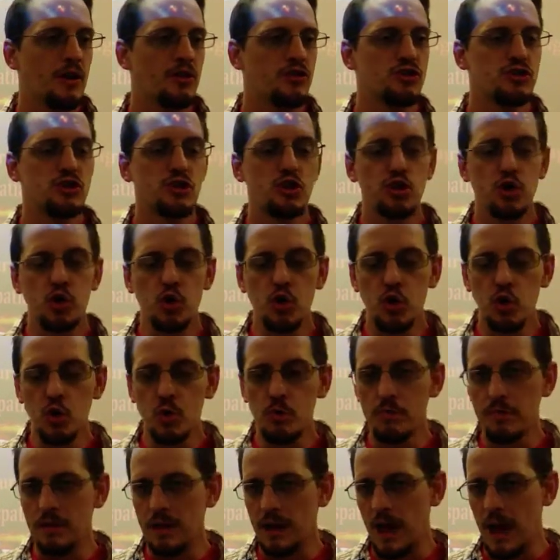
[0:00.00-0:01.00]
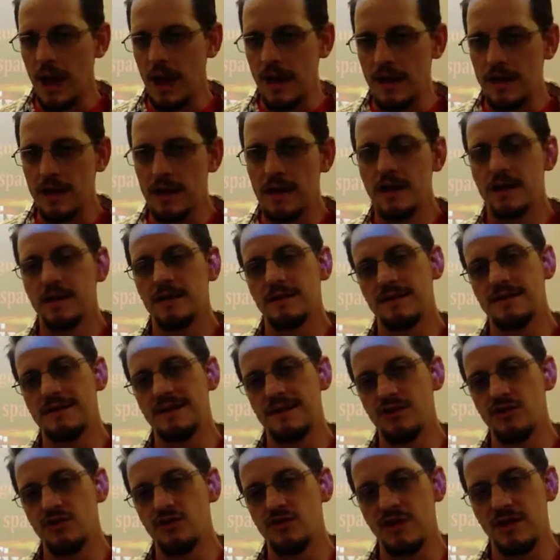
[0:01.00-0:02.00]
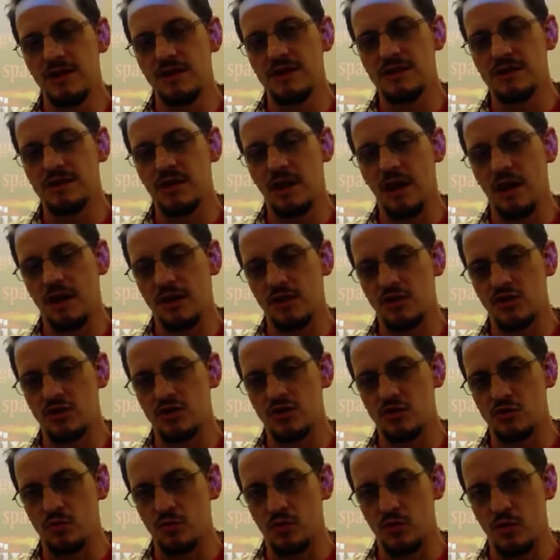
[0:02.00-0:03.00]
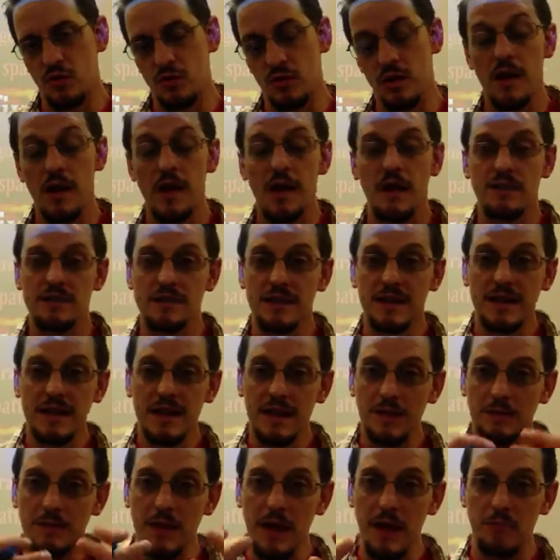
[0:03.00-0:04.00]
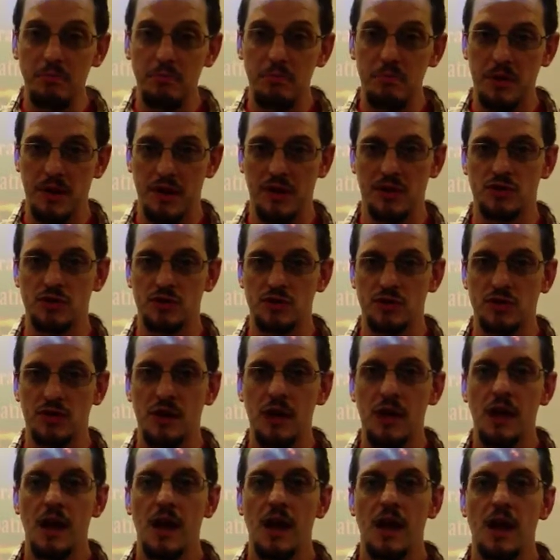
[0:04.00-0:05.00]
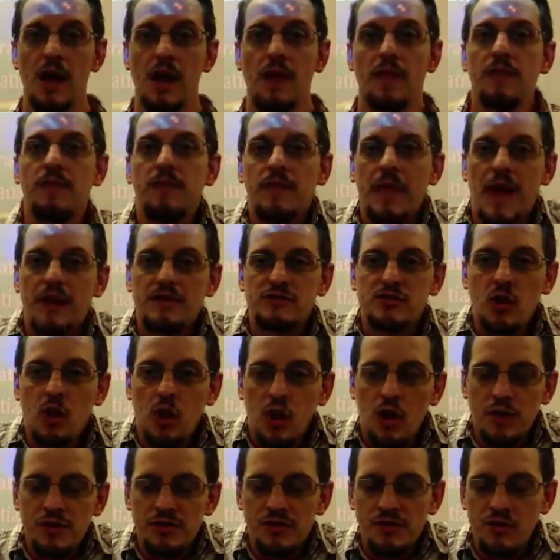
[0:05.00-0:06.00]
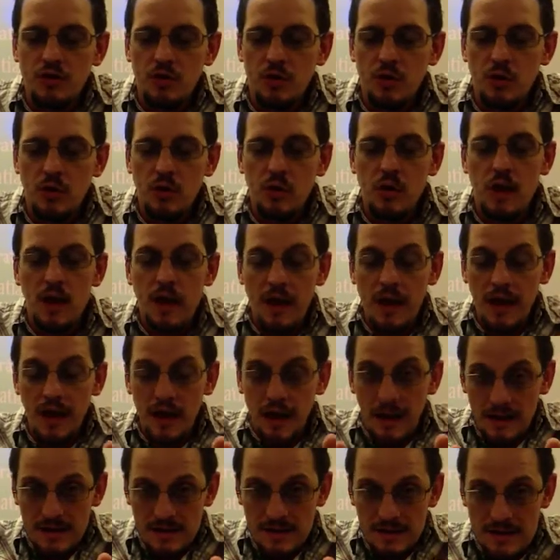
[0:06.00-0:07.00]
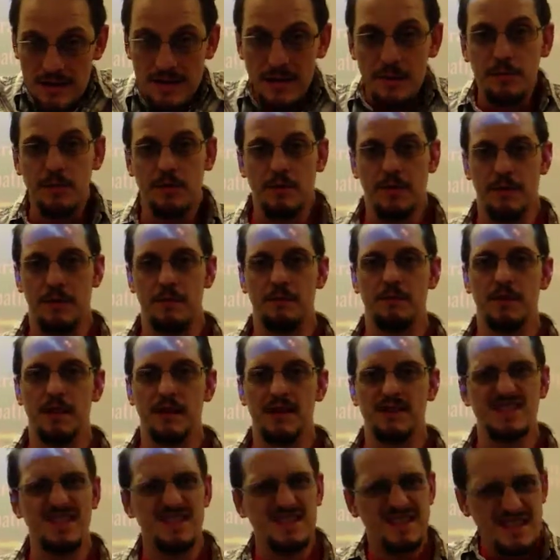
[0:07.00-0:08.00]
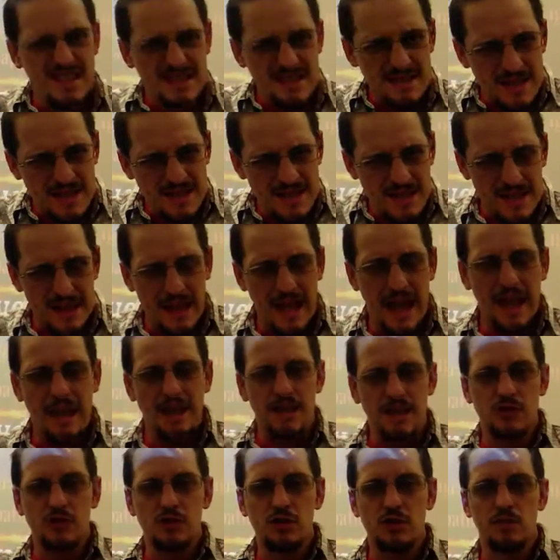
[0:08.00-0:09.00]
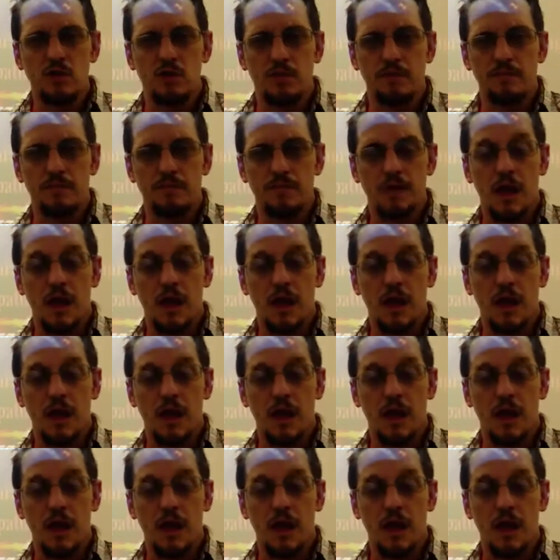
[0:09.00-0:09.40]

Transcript: tomb-like, dingy, dark store, to give that picture. That's also a simile, because it says it's like a tomb.